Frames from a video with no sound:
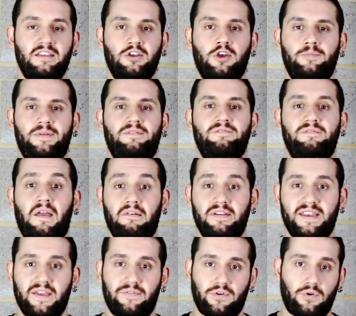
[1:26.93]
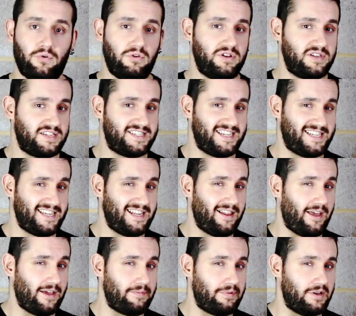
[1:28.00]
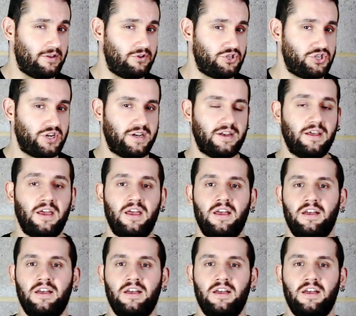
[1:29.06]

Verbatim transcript: Could be very difficult under city light pollution,